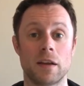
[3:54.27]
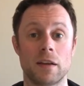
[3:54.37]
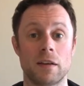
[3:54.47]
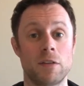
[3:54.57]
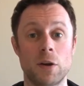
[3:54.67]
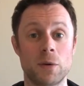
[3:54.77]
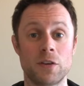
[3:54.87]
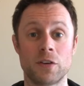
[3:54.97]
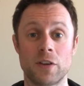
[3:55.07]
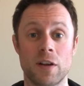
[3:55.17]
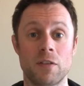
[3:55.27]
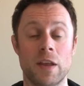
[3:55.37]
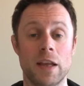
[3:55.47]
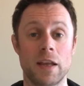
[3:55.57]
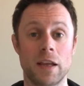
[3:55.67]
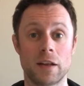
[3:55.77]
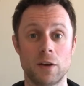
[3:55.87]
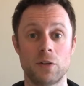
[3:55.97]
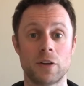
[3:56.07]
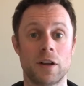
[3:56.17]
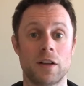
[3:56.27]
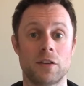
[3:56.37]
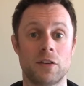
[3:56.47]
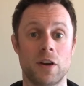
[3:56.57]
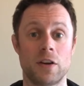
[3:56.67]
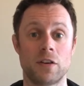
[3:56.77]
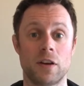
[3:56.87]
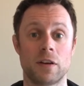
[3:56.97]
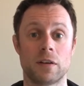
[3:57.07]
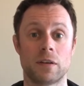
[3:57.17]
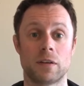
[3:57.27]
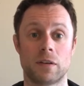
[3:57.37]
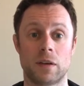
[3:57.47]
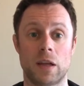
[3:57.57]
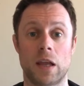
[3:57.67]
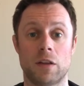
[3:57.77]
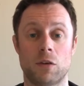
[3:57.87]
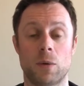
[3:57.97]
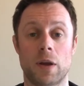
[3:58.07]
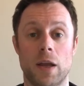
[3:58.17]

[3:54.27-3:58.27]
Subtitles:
If you notice yourself thinking and losing concentration, it's okay.